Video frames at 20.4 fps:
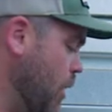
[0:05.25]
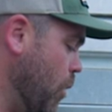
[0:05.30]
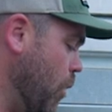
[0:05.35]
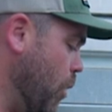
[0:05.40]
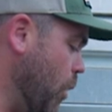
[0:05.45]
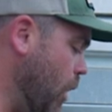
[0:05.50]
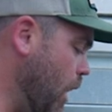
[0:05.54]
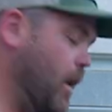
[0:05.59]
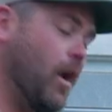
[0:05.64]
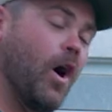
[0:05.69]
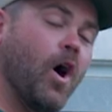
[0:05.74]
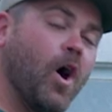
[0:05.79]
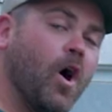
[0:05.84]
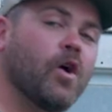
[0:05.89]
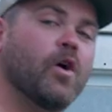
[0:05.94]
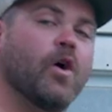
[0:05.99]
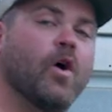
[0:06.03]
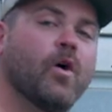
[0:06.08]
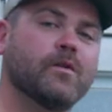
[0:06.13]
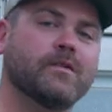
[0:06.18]
what
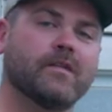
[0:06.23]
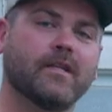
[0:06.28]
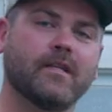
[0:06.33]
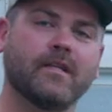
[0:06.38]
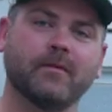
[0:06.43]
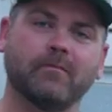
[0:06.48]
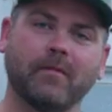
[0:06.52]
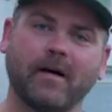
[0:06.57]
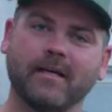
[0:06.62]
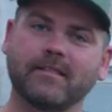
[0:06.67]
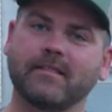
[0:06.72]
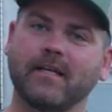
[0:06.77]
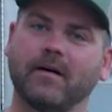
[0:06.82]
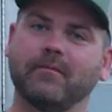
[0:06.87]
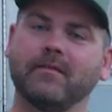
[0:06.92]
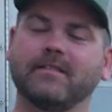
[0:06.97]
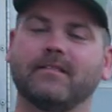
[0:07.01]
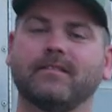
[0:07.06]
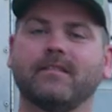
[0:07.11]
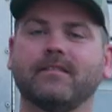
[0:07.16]
all goes into my
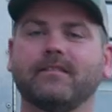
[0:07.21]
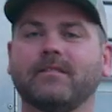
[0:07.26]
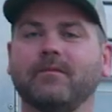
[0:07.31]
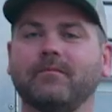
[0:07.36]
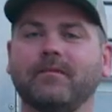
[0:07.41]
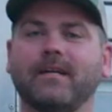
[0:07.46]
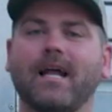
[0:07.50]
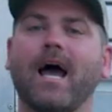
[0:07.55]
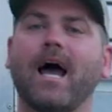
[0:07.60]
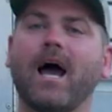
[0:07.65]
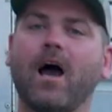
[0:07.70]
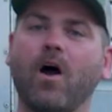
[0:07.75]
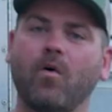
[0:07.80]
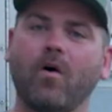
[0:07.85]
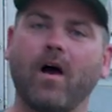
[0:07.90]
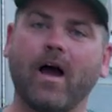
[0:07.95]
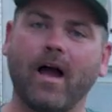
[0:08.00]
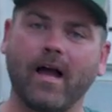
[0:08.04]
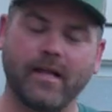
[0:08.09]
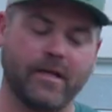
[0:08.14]
Summit system and how
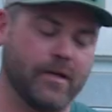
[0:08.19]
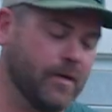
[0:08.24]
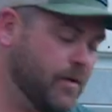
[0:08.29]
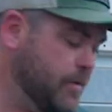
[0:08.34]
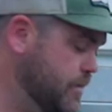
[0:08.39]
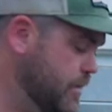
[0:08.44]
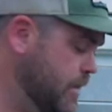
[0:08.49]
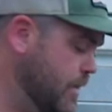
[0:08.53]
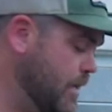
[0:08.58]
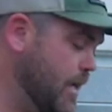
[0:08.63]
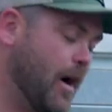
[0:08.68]
I use it.